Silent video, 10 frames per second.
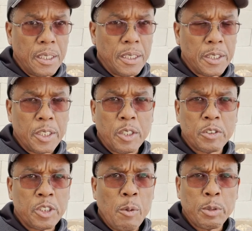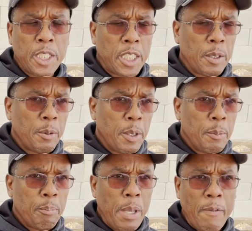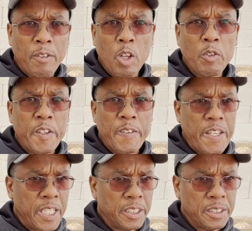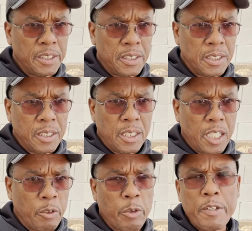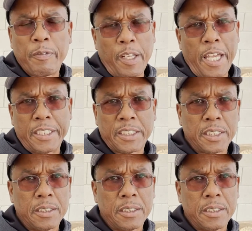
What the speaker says: It's almost like a Pavlovian reflex.